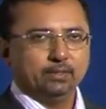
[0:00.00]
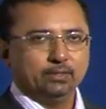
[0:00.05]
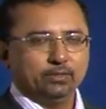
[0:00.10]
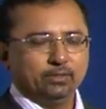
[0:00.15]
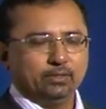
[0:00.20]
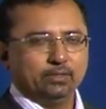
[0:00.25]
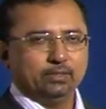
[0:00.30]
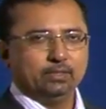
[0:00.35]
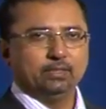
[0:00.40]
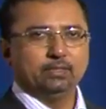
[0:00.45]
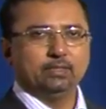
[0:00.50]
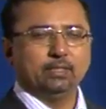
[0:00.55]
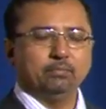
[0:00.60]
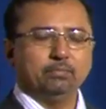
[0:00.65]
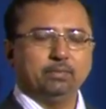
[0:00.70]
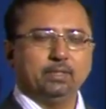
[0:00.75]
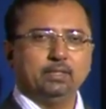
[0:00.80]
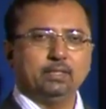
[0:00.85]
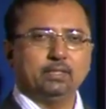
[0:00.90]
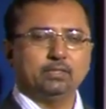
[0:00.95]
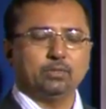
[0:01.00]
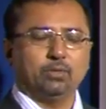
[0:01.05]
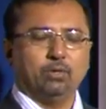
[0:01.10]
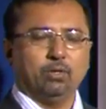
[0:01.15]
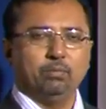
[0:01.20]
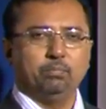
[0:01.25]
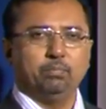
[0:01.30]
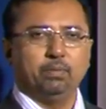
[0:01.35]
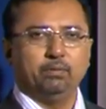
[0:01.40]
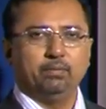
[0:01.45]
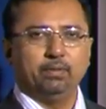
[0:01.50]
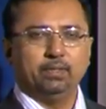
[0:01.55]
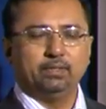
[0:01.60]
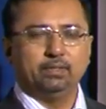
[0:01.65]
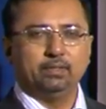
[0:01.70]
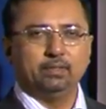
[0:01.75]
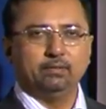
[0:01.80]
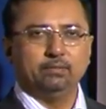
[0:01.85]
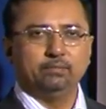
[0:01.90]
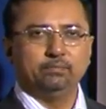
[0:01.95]
So this is something that's all
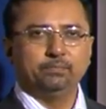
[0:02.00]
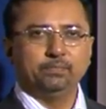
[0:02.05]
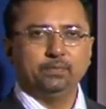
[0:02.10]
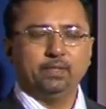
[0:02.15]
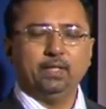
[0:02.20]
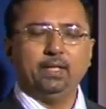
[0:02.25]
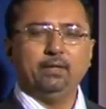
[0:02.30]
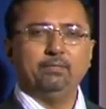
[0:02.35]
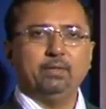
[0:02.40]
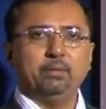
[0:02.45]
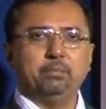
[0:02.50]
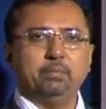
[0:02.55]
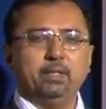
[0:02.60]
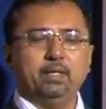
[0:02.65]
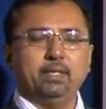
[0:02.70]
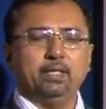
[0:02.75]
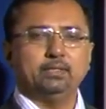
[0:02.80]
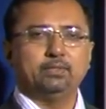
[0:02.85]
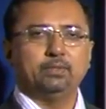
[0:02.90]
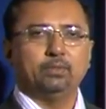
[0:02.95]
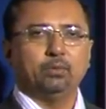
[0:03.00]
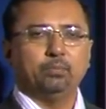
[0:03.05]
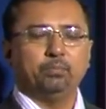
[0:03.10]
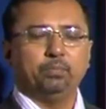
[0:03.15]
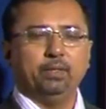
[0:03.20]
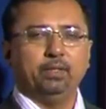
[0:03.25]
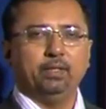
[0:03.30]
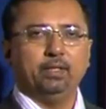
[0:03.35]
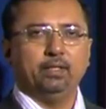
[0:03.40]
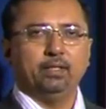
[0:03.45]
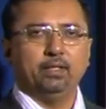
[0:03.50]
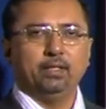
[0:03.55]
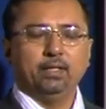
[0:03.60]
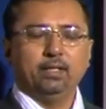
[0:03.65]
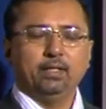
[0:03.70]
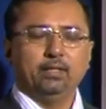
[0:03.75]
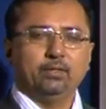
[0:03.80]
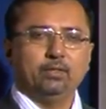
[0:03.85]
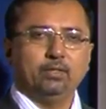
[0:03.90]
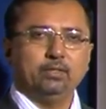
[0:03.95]
pervasive, and everybody has an opinion,
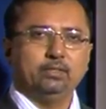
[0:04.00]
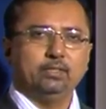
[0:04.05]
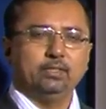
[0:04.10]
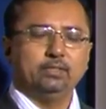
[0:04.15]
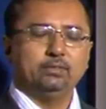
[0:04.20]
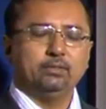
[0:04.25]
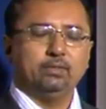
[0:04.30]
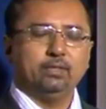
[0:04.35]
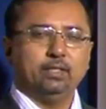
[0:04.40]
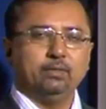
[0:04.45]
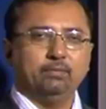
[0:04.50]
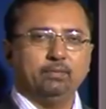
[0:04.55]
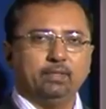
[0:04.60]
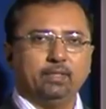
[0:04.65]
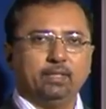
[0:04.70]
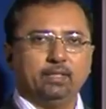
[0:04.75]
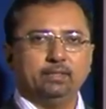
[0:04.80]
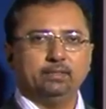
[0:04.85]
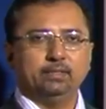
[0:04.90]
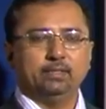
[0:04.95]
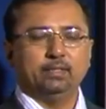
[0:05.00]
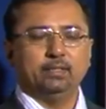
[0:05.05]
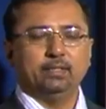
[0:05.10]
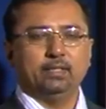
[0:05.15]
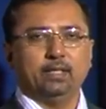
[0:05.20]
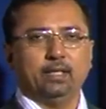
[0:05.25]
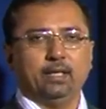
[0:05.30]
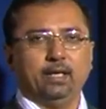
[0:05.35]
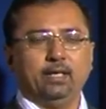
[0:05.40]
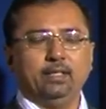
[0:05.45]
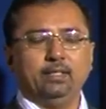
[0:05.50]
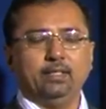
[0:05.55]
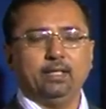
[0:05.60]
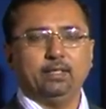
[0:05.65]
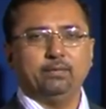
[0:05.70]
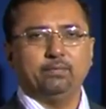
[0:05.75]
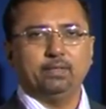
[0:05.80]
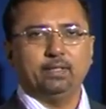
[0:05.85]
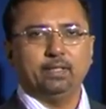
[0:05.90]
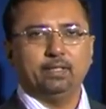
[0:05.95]
not just on advertising and the
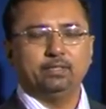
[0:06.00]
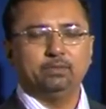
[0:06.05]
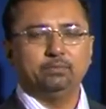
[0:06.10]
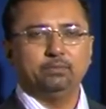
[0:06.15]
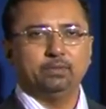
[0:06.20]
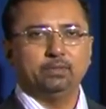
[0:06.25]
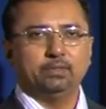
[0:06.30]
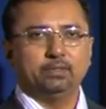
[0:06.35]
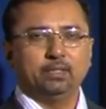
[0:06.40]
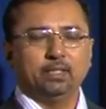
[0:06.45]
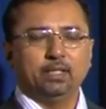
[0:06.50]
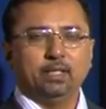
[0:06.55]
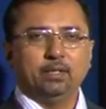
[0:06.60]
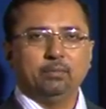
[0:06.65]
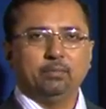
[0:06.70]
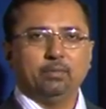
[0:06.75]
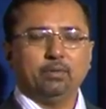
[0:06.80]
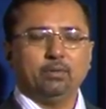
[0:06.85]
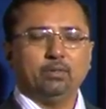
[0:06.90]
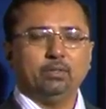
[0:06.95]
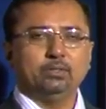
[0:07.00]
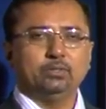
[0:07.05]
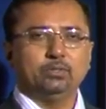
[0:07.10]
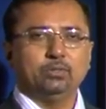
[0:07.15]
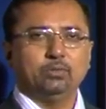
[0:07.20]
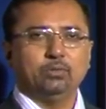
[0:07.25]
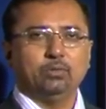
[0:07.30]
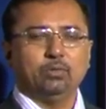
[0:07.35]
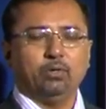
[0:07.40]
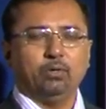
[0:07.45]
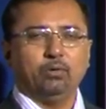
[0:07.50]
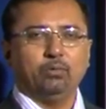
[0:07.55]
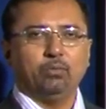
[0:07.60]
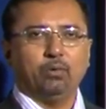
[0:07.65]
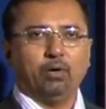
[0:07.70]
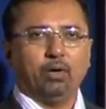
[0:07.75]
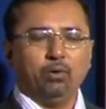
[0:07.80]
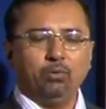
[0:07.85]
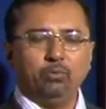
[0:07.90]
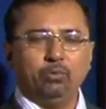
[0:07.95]
advertisements, but also on
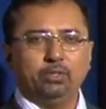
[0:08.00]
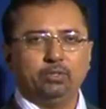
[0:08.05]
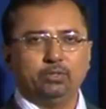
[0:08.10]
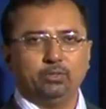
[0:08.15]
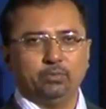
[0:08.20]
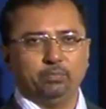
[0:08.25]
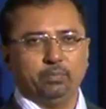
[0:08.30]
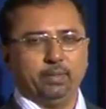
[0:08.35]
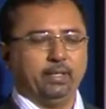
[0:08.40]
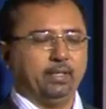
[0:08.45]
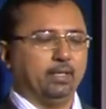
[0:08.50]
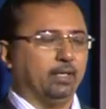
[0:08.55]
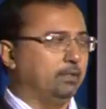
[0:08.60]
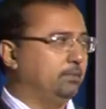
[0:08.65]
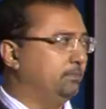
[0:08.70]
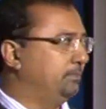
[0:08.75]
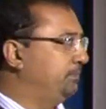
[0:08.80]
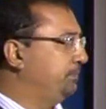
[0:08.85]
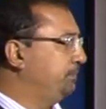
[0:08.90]
how it should be done.